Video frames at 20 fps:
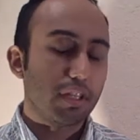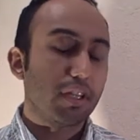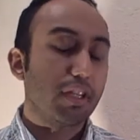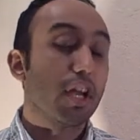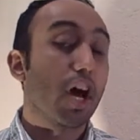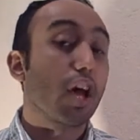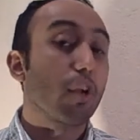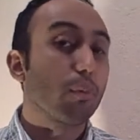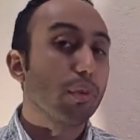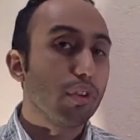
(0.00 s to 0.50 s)

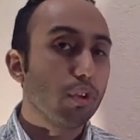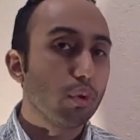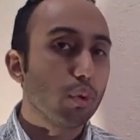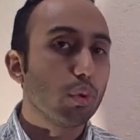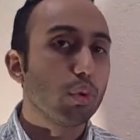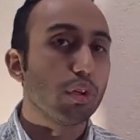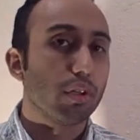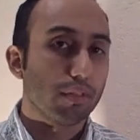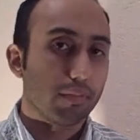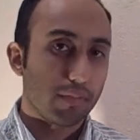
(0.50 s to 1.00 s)

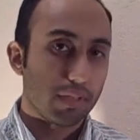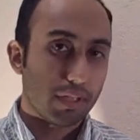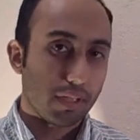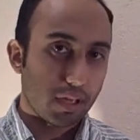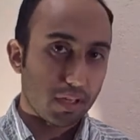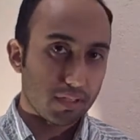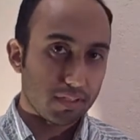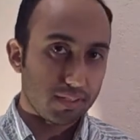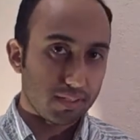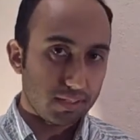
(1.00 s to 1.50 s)
non-renewal of the
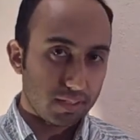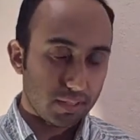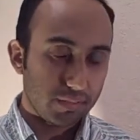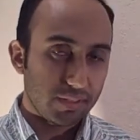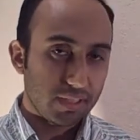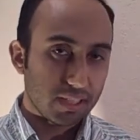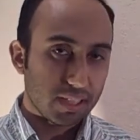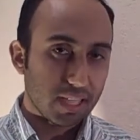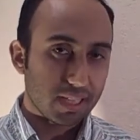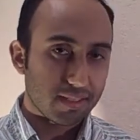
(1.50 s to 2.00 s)

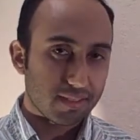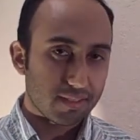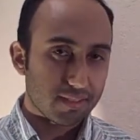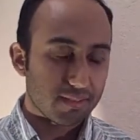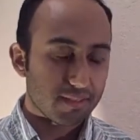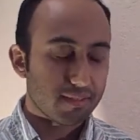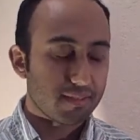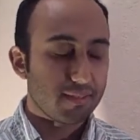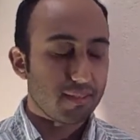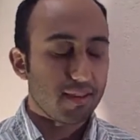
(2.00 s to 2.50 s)
RCTV
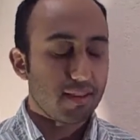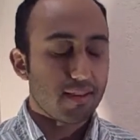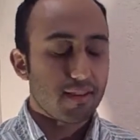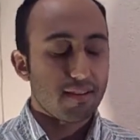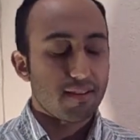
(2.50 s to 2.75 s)
license